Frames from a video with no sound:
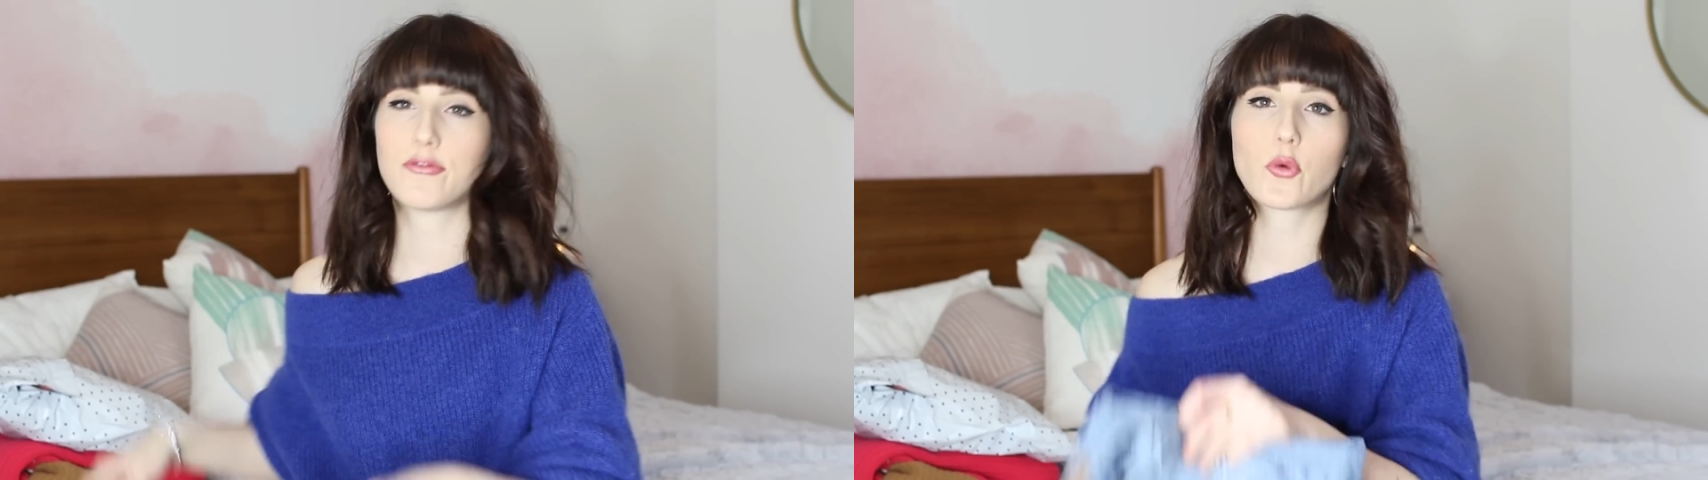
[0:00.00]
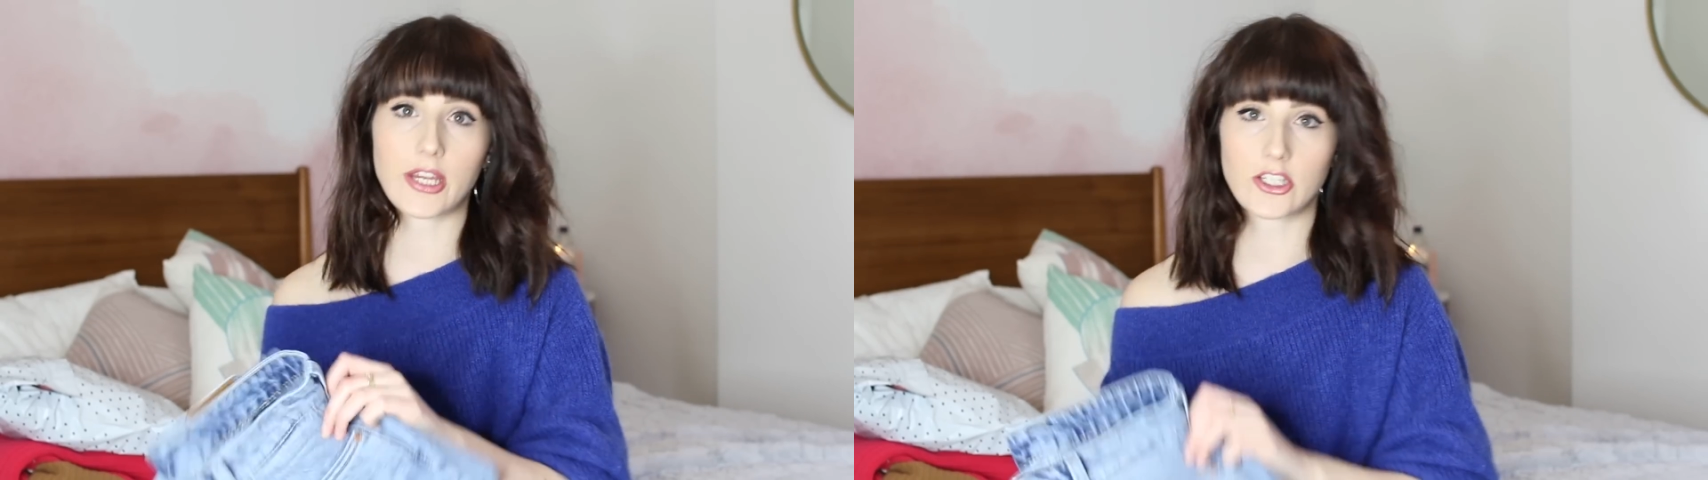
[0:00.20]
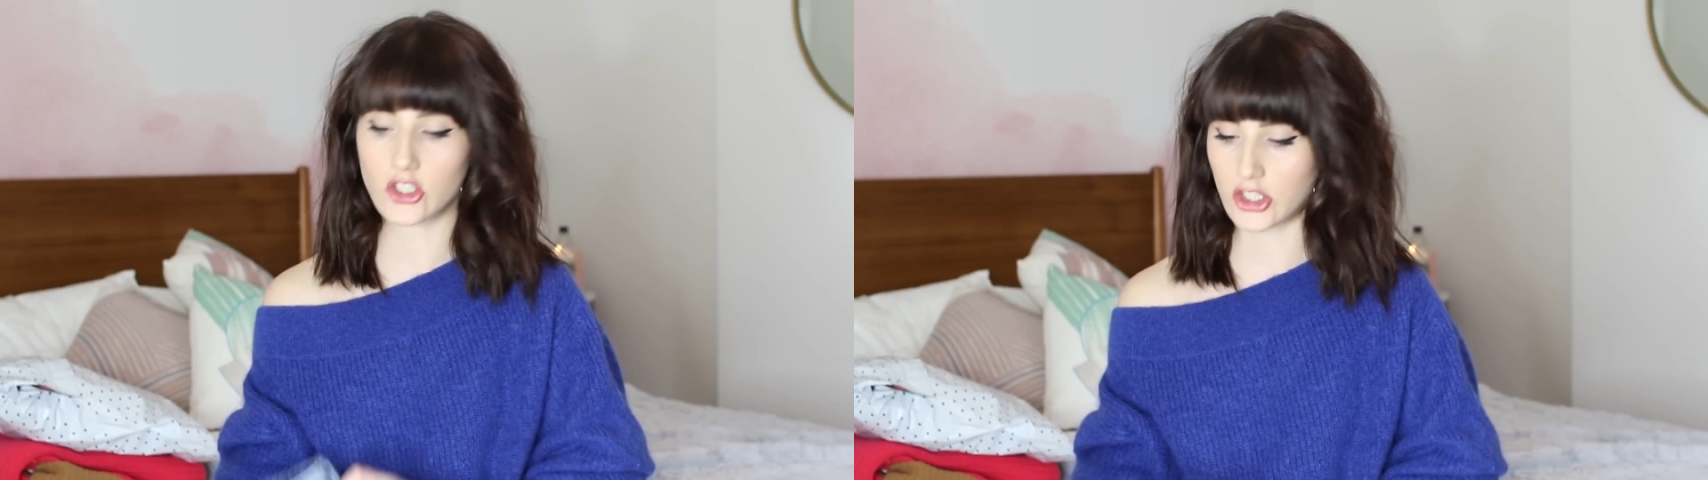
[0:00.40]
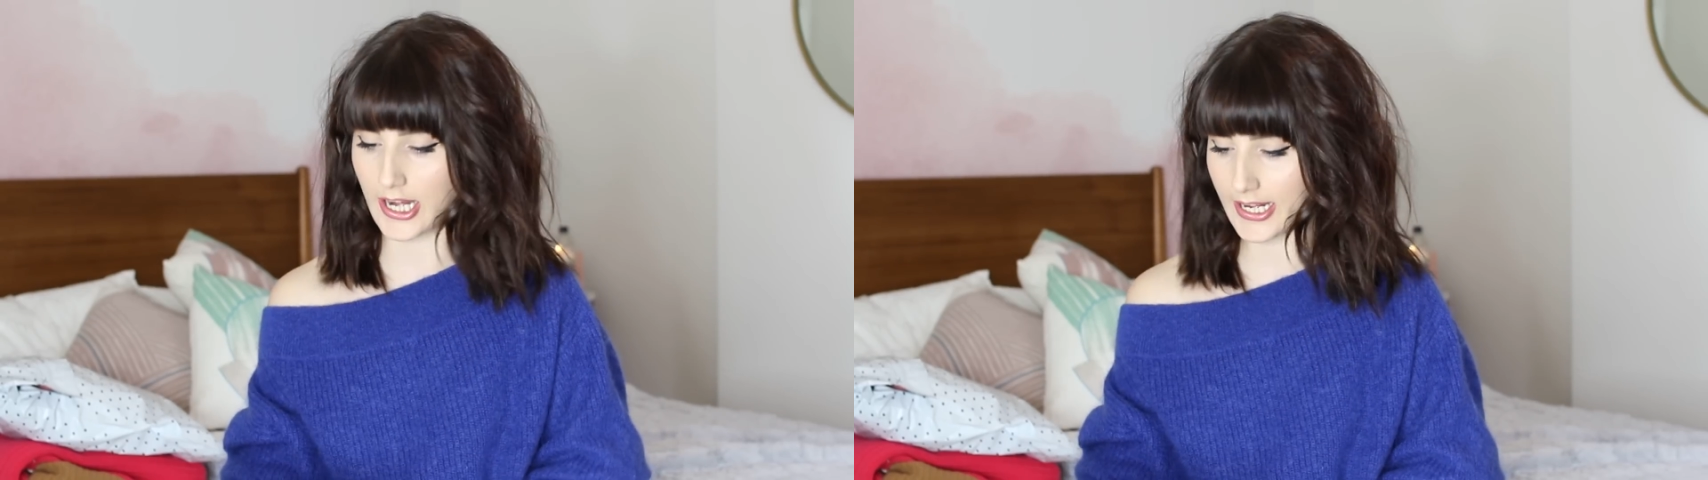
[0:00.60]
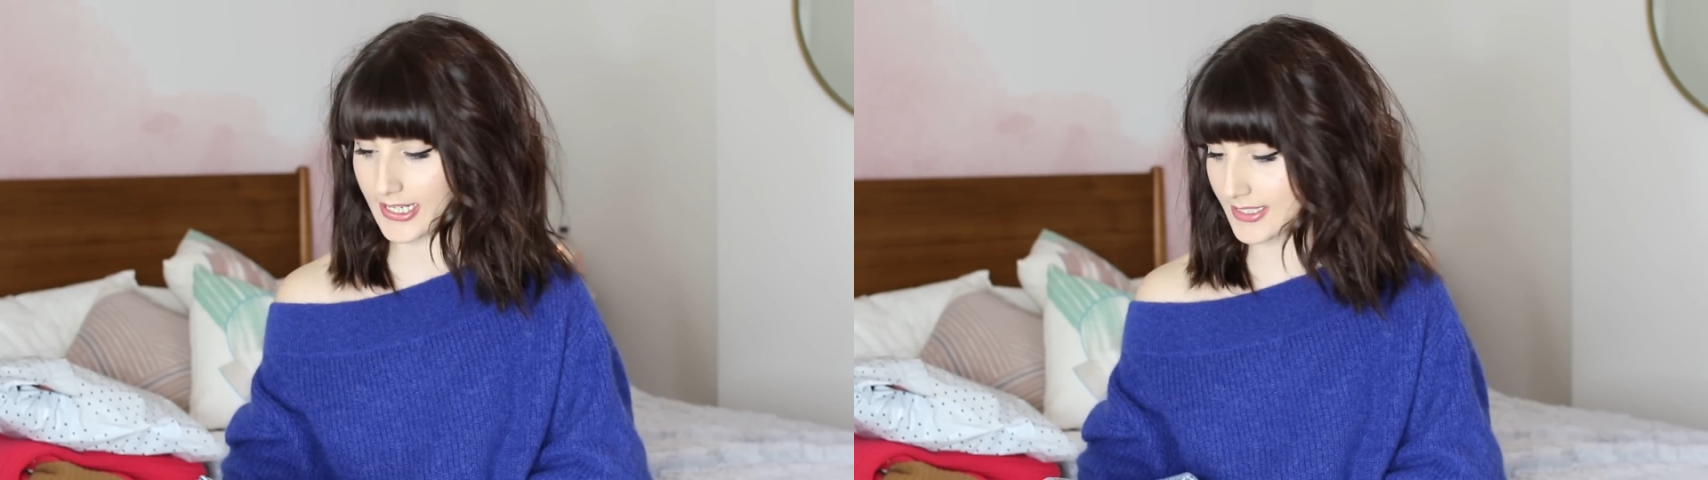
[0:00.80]
Voyage
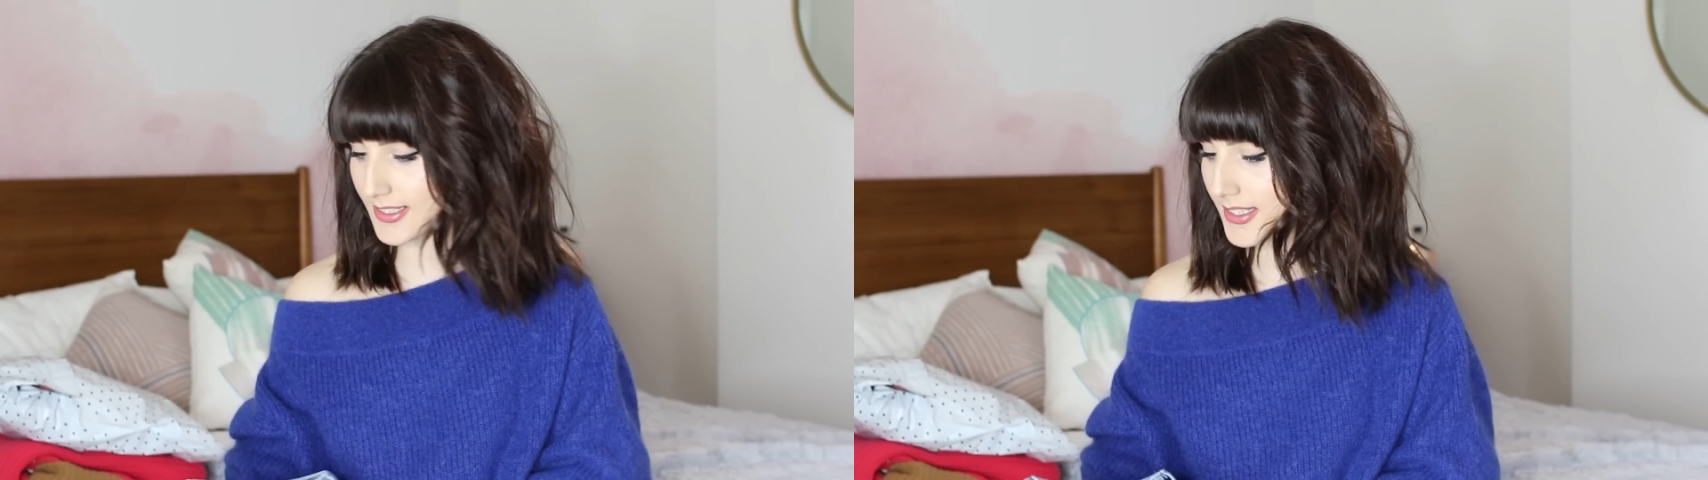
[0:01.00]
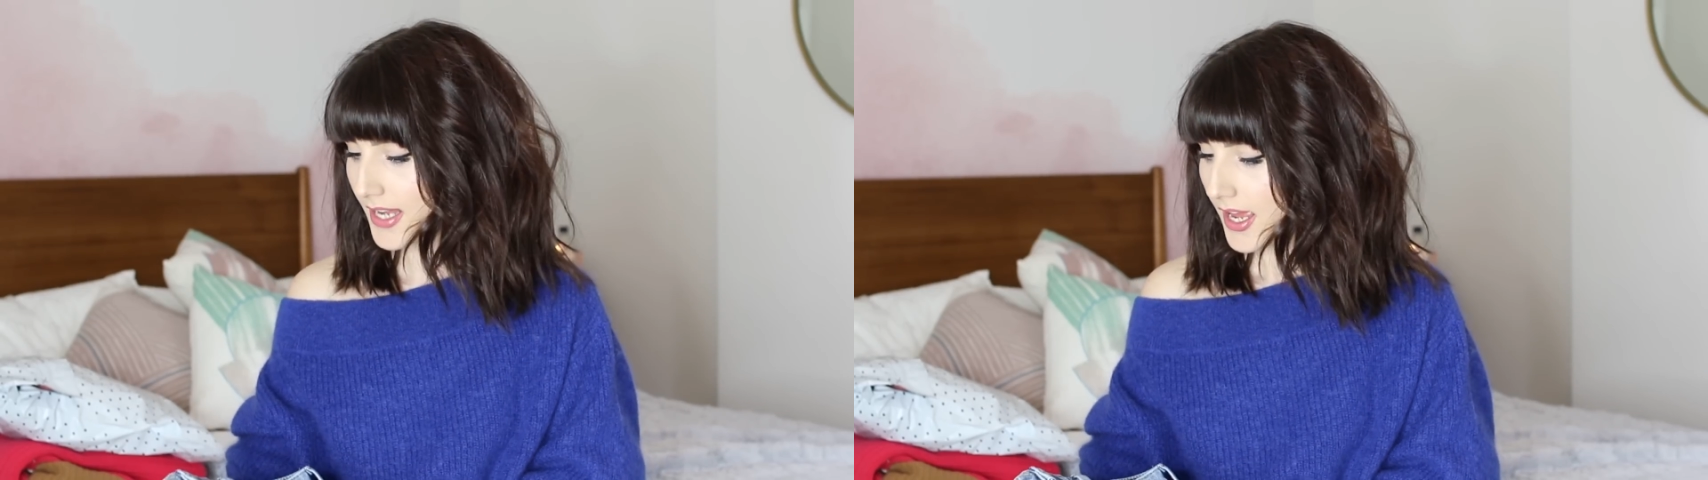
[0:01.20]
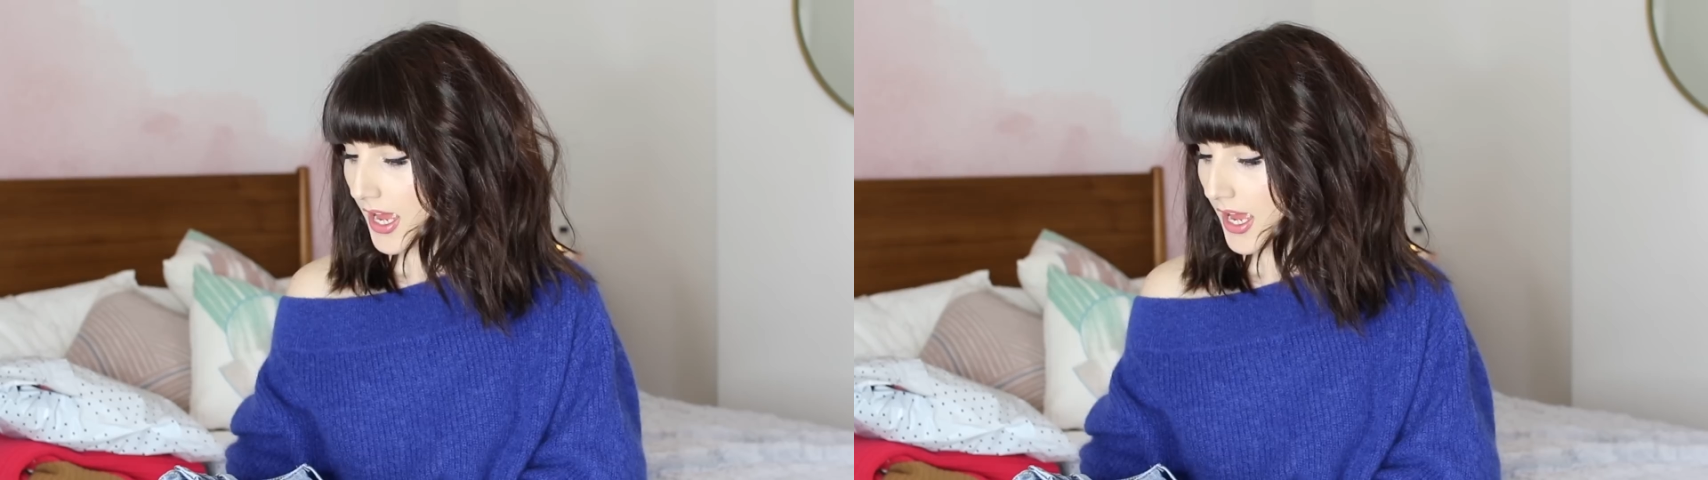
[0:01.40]
jeans.